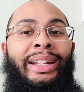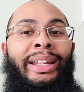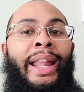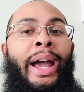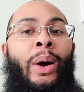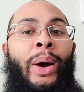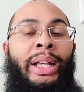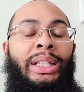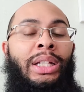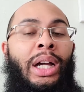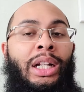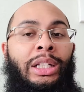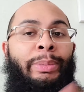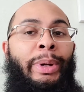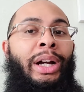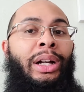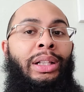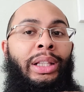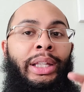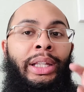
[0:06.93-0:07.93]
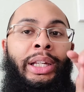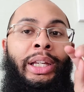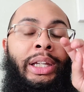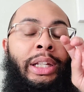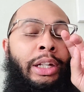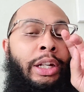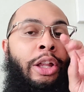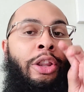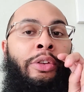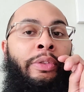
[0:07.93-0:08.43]
Now, I talked about cleaning in
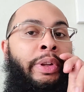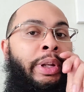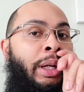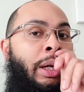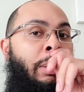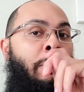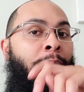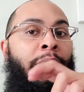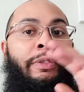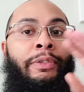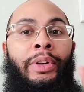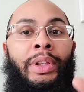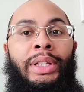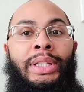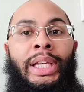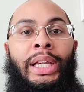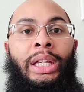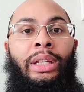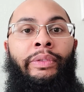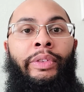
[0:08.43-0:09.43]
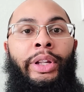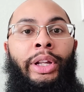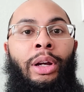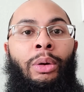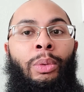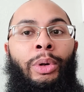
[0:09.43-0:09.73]
another video, but for the sake of the video,